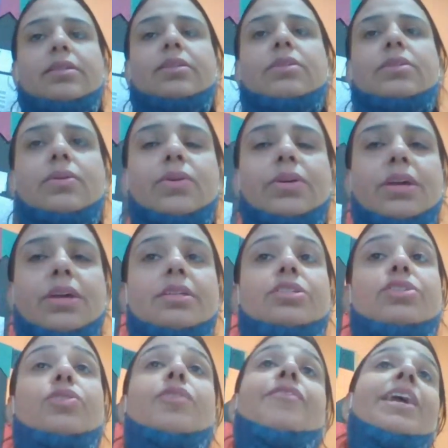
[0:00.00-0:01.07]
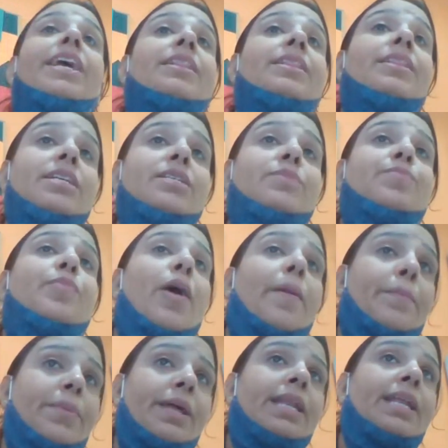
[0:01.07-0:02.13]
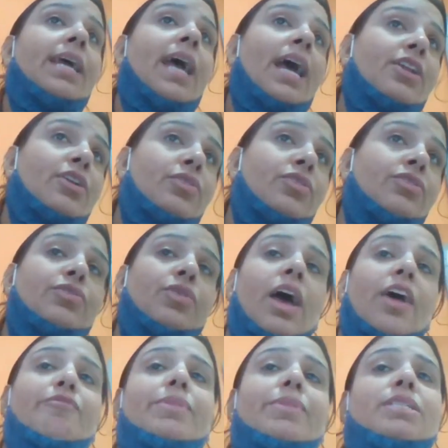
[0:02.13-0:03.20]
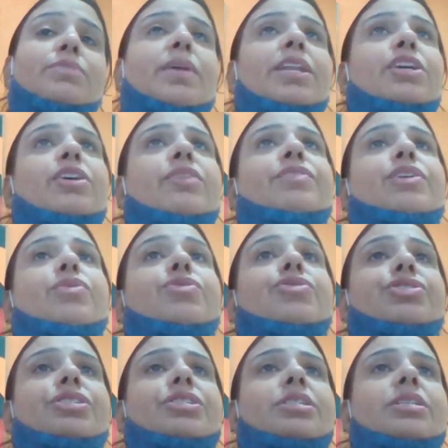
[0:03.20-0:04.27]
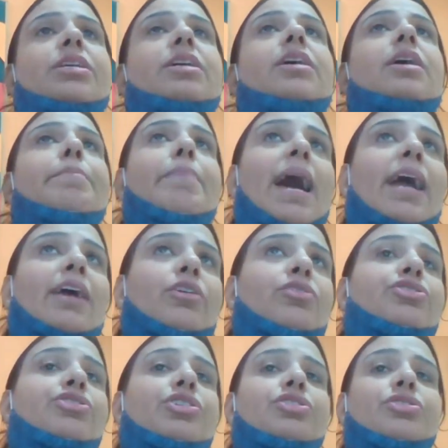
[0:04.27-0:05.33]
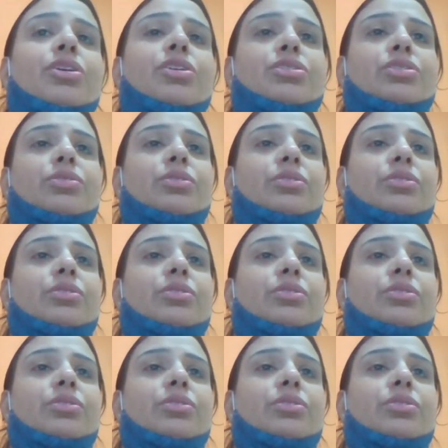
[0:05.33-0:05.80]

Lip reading: Okay. So read this properly. I know you have missed many of the questions. Back questions also.